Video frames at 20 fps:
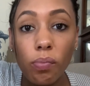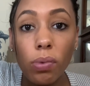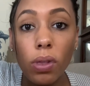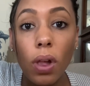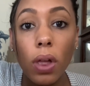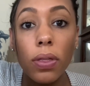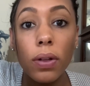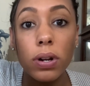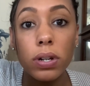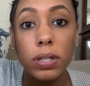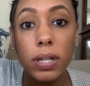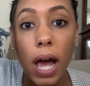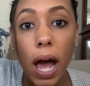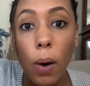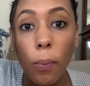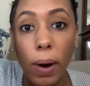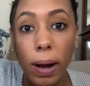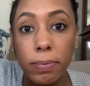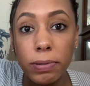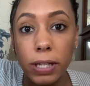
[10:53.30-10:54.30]
There's that
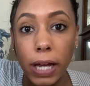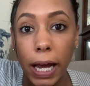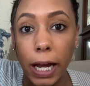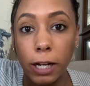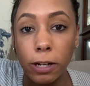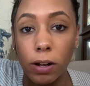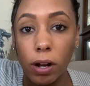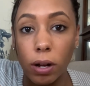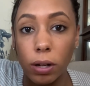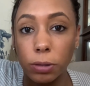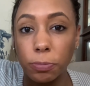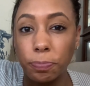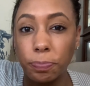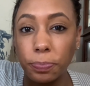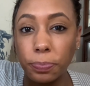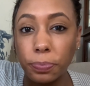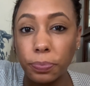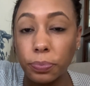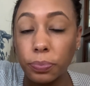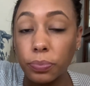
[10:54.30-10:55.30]
website called,
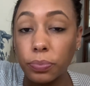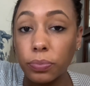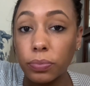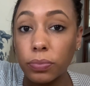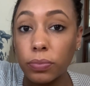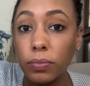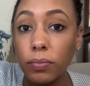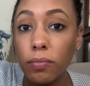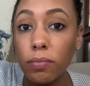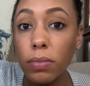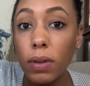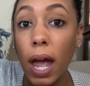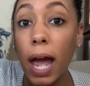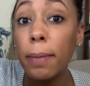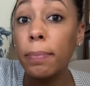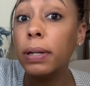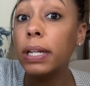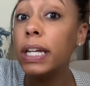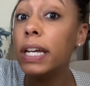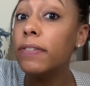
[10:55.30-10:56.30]
I
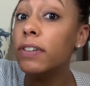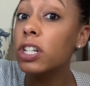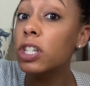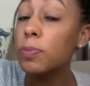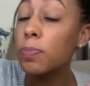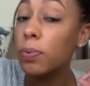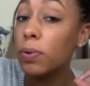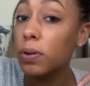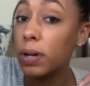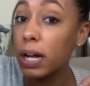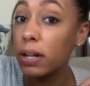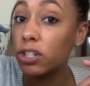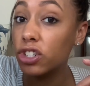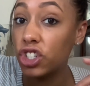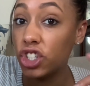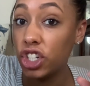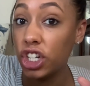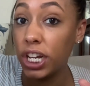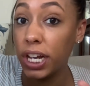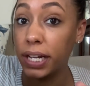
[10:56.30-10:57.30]
believe it's pronounced
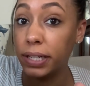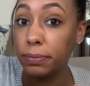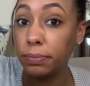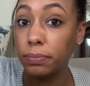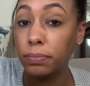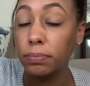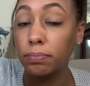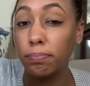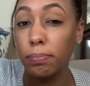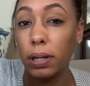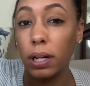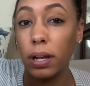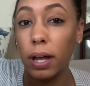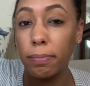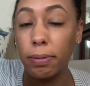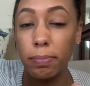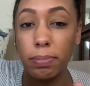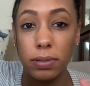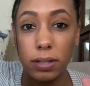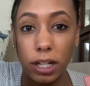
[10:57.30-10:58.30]
Shein, but a lot of
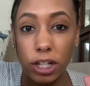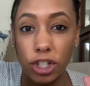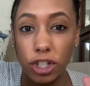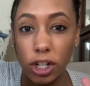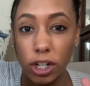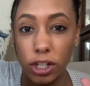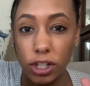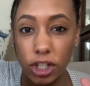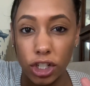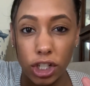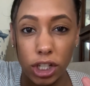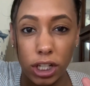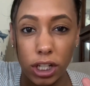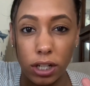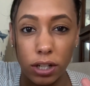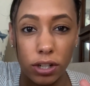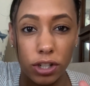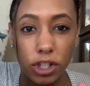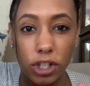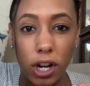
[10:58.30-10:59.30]
people say
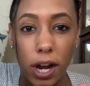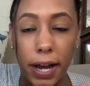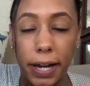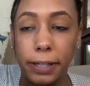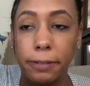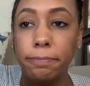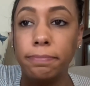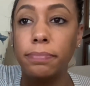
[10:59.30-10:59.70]
Sheen or Shine.